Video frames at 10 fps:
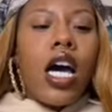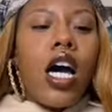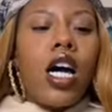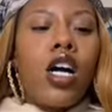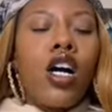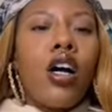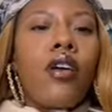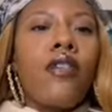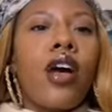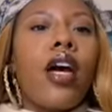
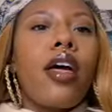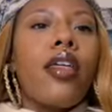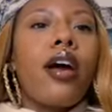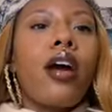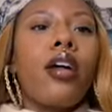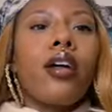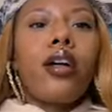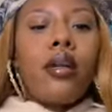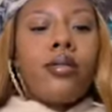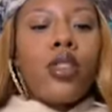of,
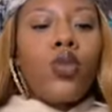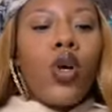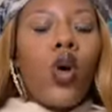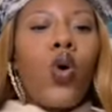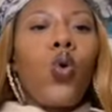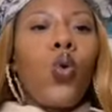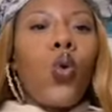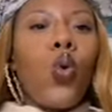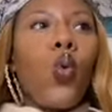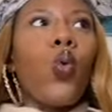um, you know,
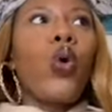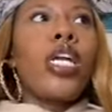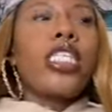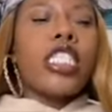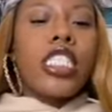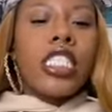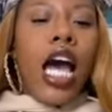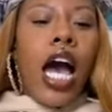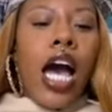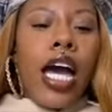which
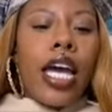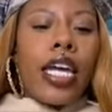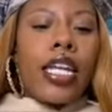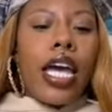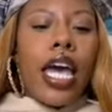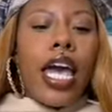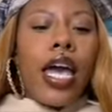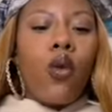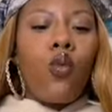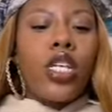sign
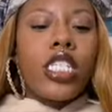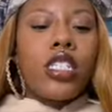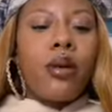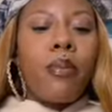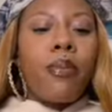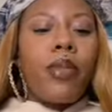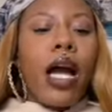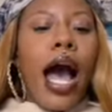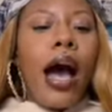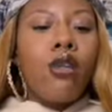and which
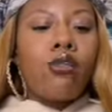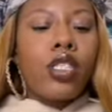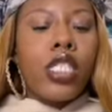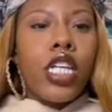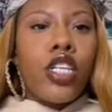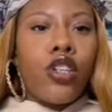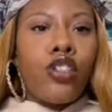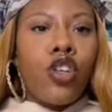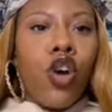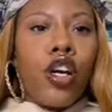house in your
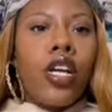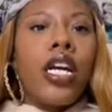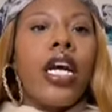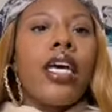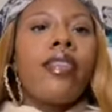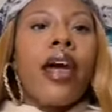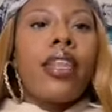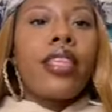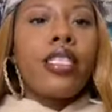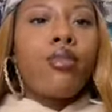chart
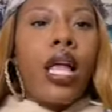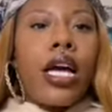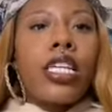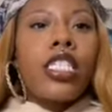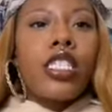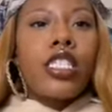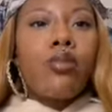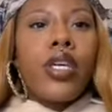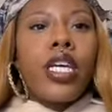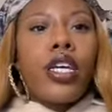that this blockage is, is
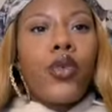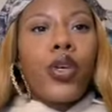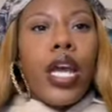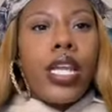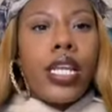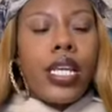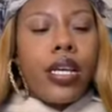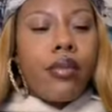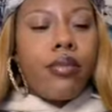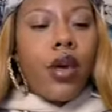being created
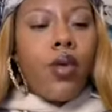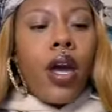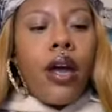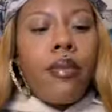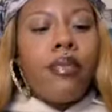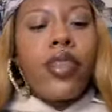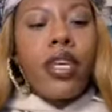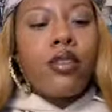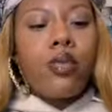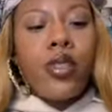in. Okay.
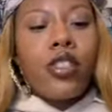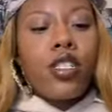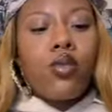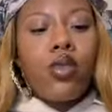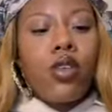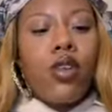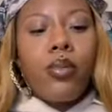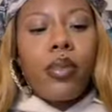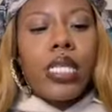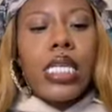Thank you, Spirit. Just one card,
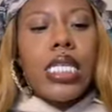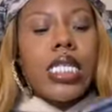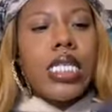please.